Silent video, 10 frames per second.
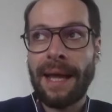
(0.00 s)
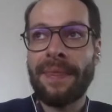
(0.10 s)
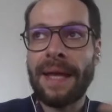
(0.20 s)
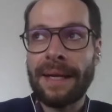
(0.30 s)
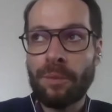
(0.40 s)

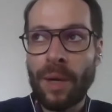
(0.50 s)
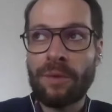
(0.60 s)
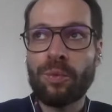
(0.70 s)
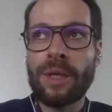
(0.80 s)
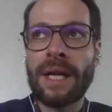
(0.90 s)
And then
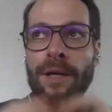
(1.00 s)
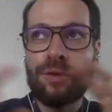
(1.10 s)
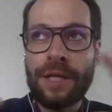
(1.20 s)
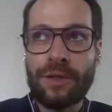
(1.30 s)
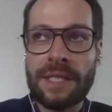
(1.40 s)
when we
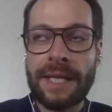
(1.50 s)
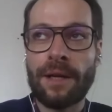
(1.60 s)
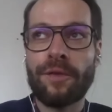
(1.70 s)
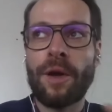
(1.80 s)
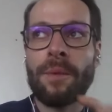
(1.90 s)
agree on these
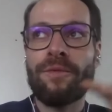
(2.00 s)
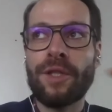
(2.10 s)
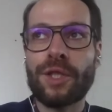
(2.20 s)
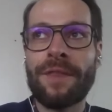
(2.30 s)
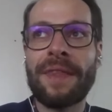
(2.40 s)
kind of common
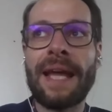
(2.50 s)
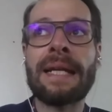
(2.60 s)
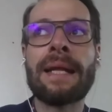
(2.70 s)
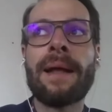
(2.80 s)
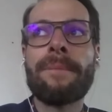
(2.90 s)
vision,
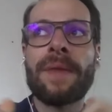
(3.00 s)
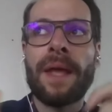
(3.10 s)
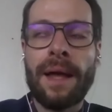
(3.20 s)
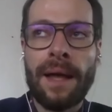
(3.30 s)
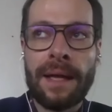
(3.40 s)
then
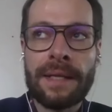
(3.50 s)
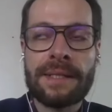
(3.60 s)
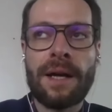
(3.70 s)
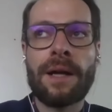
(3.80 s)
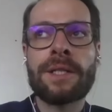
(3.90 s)

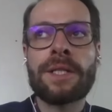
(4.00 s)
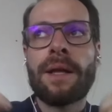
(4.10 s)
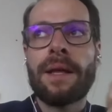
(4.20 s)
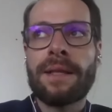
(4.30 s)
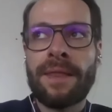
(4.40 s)
start
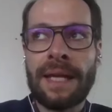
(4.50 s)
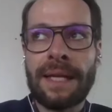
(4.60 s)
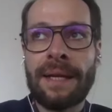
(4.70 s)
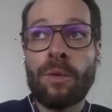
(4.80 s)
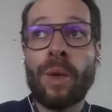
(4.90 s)

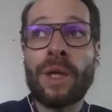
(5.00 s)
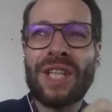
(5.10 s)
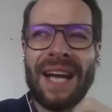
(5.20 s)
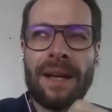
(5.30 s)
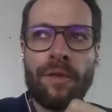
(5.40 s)
thinking
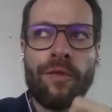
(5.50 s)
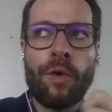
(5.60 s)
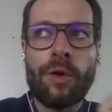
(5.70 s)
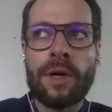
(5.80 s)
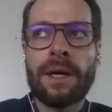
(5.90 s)
which kind of
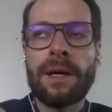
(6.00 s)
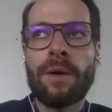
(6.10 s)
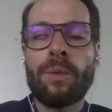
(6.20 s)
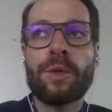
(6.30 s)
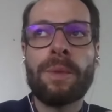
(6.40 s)

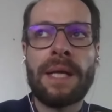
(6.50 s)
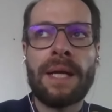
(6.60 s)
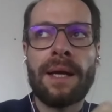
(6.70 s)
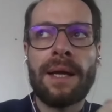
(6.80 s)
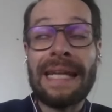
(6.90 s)
fora would
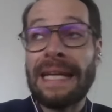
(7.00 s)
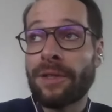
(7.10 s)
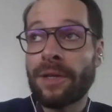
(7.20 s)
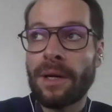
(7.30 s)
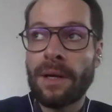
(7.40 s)
be
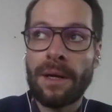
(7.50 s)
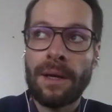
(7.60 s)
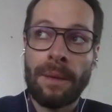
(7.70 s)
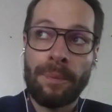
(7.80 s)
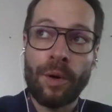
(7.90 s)
either
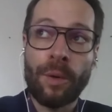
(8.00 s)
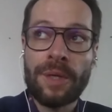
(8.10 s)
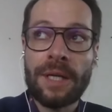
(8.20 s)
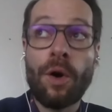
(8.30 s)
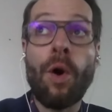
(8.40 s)

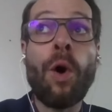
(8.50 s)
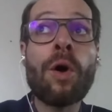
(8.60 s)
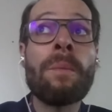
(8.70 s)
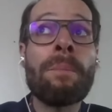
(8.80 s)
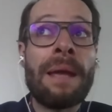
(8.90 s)
appropriate,
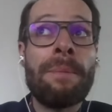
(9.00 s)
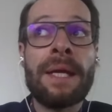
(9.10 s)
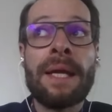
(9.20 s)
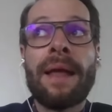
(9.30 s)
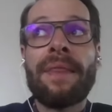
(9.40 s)
or
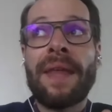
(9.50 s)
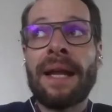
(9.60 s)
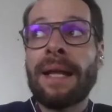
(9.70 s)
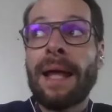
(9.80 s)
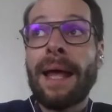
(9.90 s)
maybe
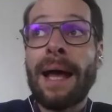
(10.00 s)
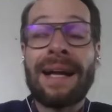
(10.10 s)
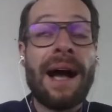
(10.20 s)
then